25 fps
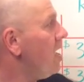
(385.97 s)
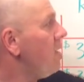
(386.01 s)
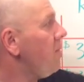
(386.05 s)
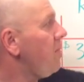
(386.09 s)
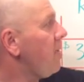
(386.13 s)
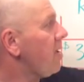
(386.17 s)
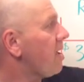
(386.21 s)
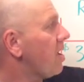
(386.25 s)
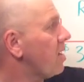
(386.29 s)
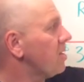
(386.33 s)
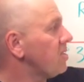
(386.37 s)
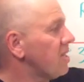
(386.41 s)

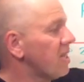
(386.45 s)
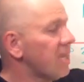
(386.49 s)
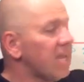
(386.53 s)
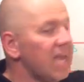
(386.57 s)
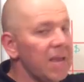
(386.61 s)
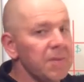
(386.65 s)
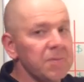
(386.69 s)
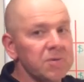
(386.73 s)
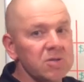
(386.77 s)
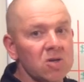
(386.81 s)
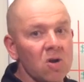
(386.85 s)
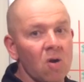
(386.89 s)
because it
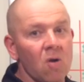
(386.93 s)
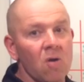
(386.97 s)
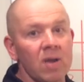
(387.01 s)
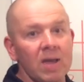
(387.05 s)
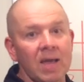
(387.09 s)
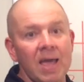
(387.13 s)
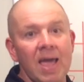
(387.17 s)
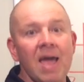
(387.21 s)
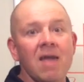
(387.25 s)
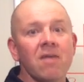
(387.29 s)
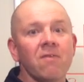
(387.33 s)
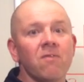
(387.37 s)
keeps
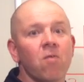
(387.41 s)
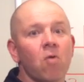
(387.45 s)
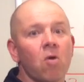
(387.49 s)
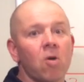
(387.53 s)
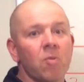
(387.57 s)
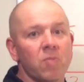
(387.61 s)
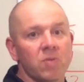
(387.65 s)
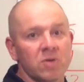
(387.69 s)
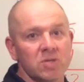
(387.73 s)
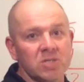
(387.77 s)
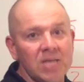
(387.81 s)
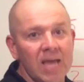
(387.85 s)
growing at
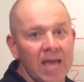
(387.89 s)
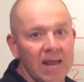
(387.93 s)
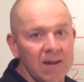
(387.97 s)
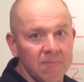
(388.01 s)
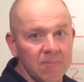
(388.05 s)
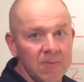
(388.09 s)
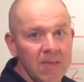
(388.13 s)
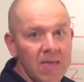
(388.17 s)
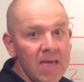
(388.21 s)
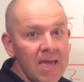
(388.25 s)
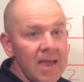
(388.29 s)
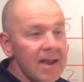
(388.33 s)
4%.
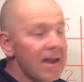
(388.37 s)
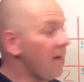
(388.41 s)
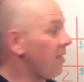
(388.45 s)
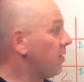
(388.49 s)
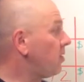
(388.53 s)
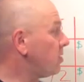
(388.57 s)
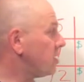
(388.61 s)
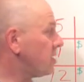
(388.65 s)
Now, there's